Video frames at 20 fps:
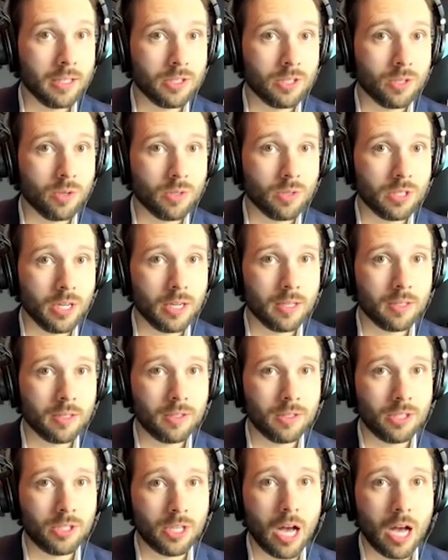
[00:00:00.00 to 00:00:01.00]
So it's not
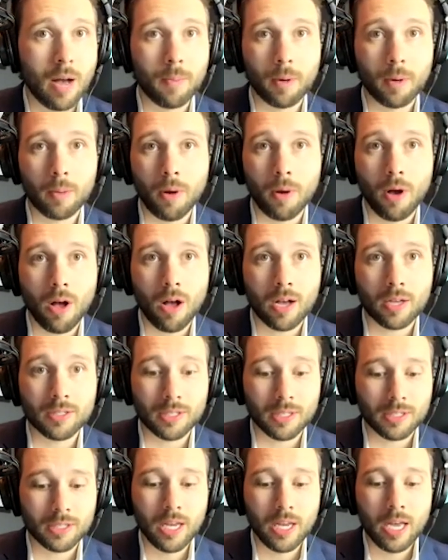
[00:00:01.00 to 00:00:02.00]
stop or pause.
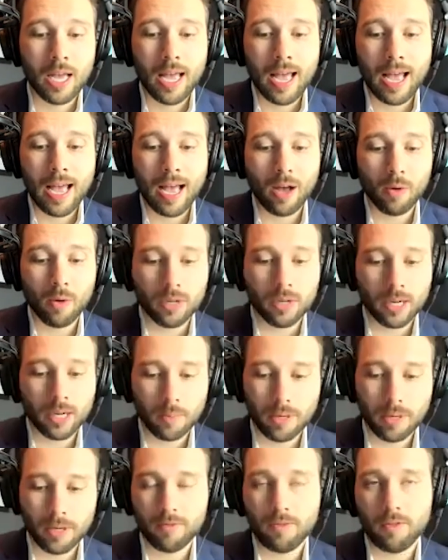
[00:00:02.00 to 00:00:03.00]
It's how can I
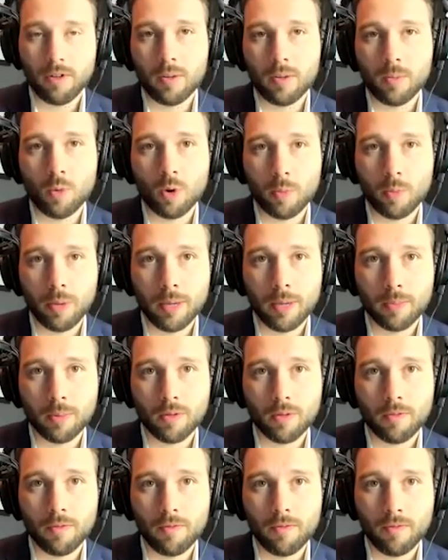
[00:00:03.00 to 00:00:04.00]
be in front of more
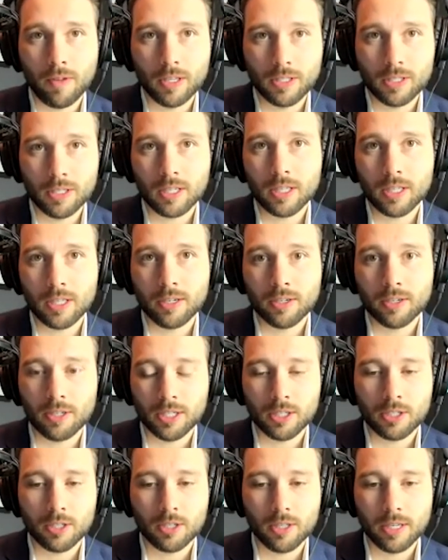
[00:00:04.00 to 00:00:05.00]
people, physically or
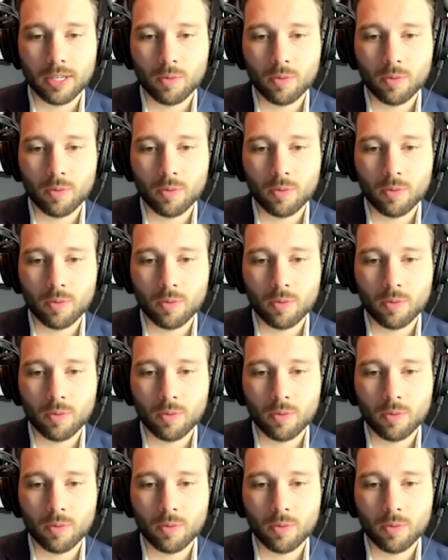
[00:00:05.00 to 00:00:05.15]
digitally?